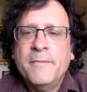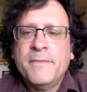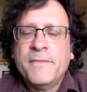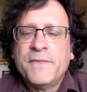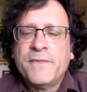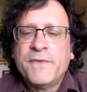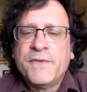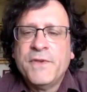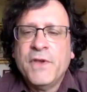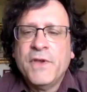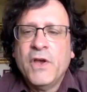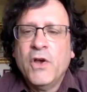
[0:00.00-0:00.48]

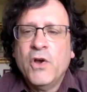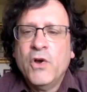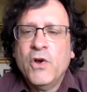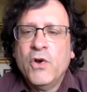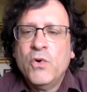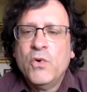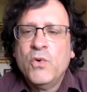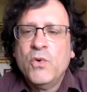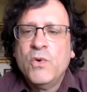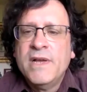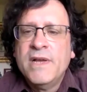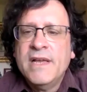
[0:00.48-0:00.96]

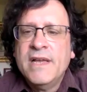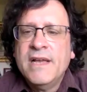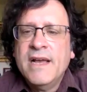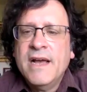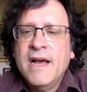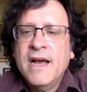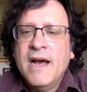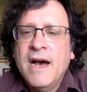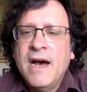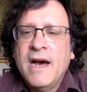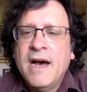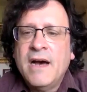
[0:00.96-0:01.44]
So
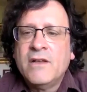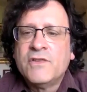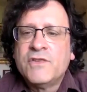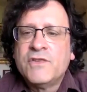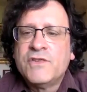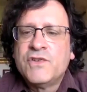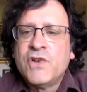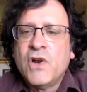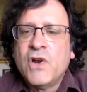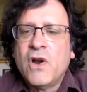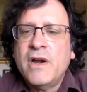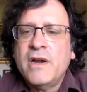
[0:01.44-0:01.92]
I'll
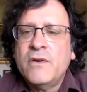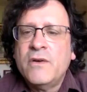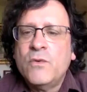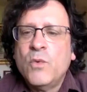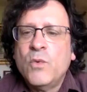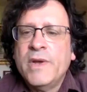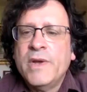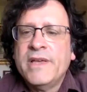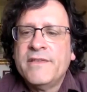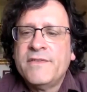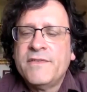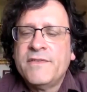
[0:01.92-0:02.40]
start
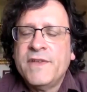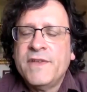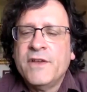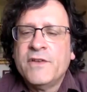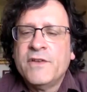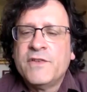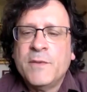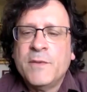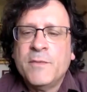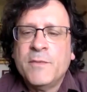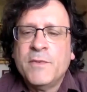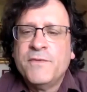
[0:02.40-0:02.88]
with,
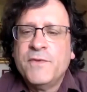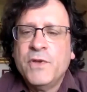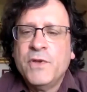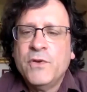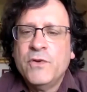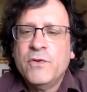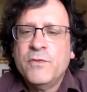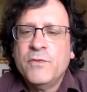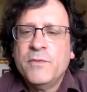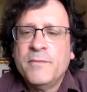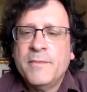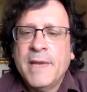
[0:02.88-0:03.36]
some of
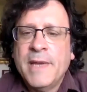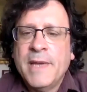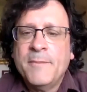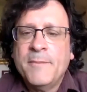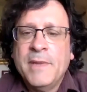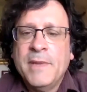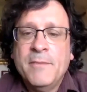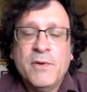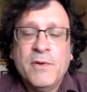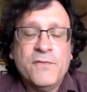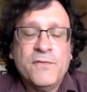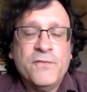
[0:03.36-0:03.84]
you met
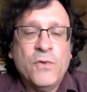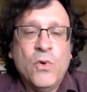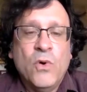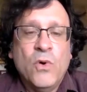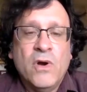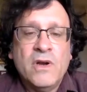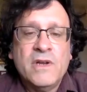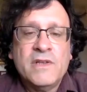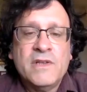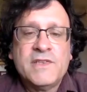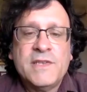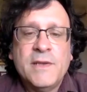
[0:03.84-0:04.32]
me
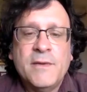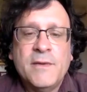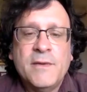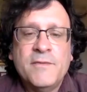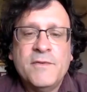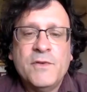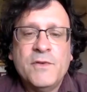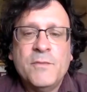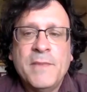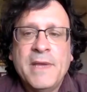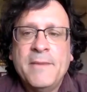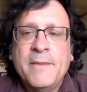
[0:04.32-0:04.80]
before and some of
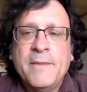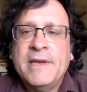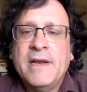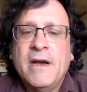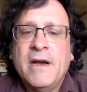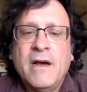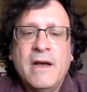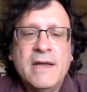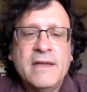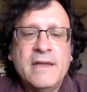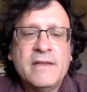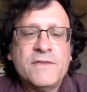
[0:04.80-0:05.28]
you maybe
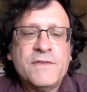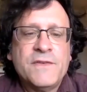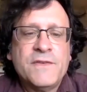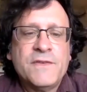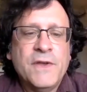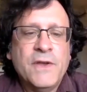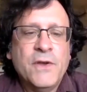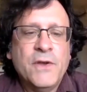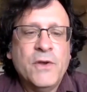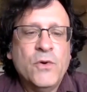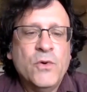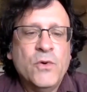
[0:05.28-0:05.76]
not.
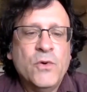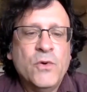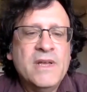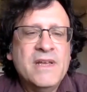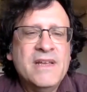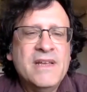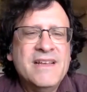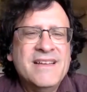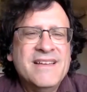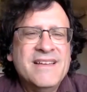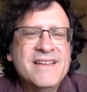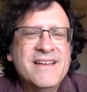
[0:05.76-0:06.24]
So
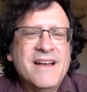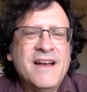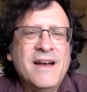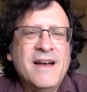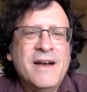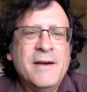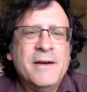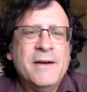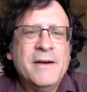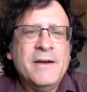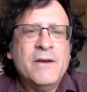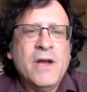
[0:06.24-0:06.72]

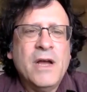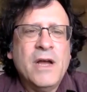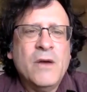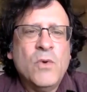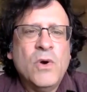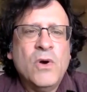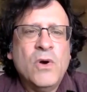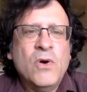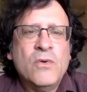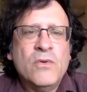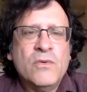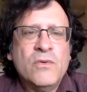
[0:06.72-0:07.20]
I
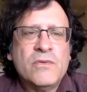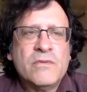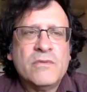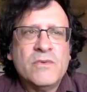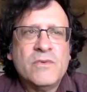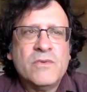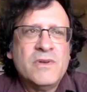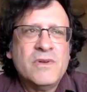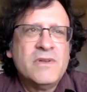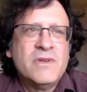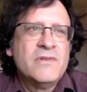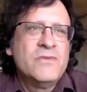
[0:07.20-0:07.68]
won't,
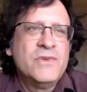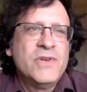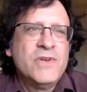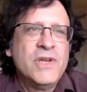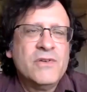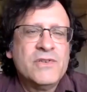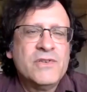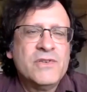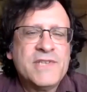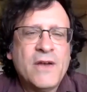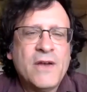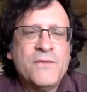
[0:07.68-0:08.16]
well, who
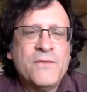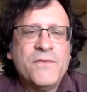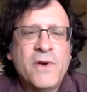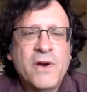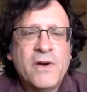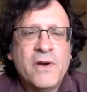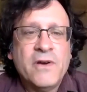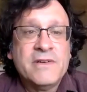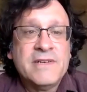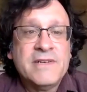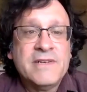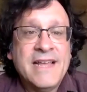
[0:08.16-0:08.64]
knows how
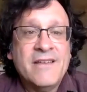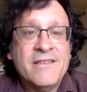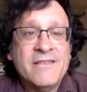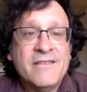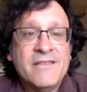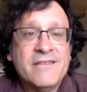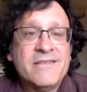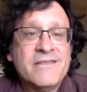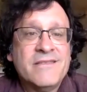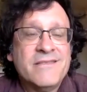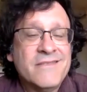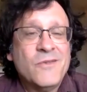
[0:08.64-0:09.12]
far
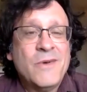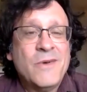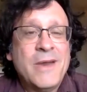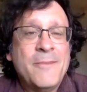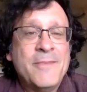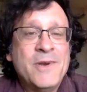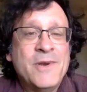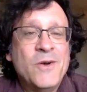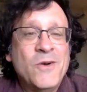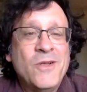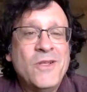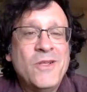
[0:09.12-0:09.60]
down the
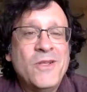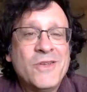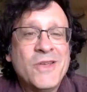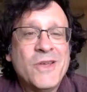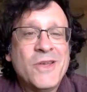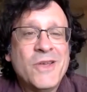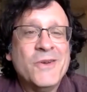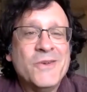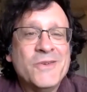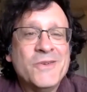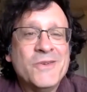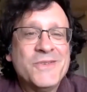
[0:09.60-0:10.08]
rabbit hole I'll
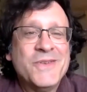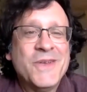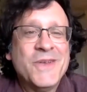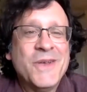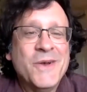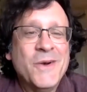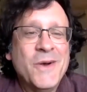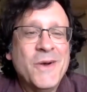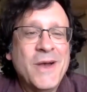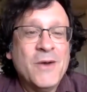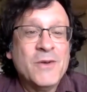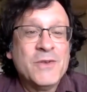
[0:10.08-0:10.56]
go.
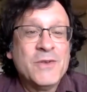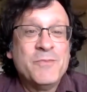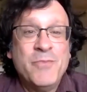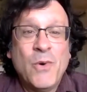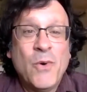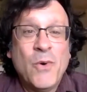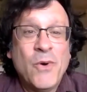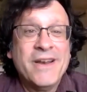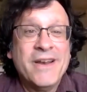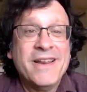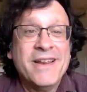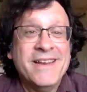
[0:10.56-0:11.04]
So I was
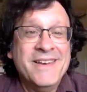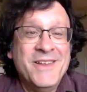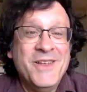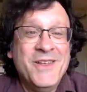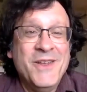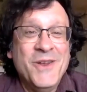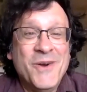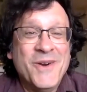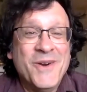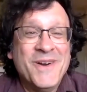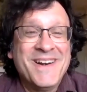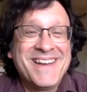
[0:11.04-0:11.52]
born in New
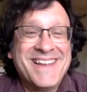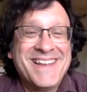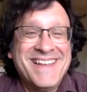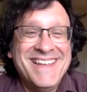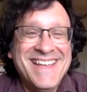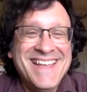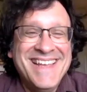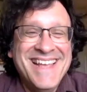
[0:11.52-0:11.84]
York.